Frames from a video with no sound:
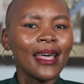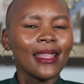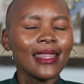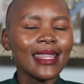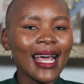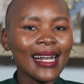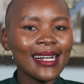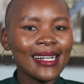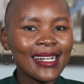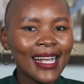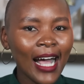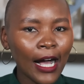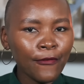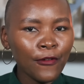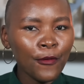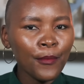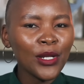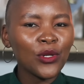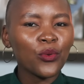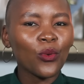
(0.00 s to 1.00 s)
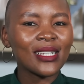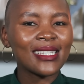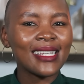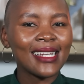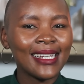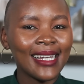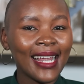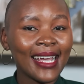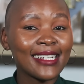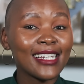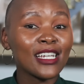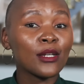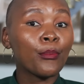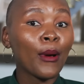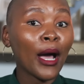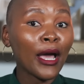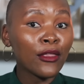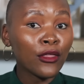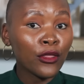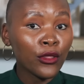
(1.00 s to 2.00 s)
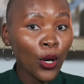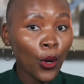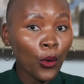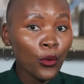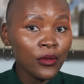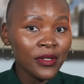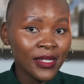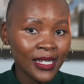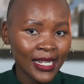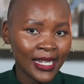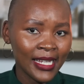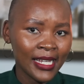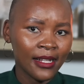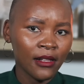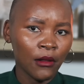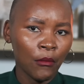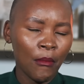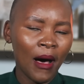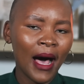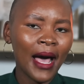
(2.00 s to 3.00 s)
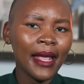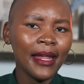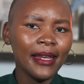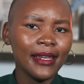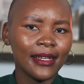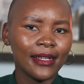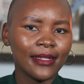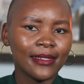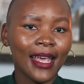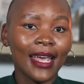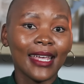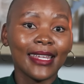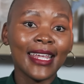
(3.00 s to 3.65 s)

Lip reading: That government was elected by those illegal miners,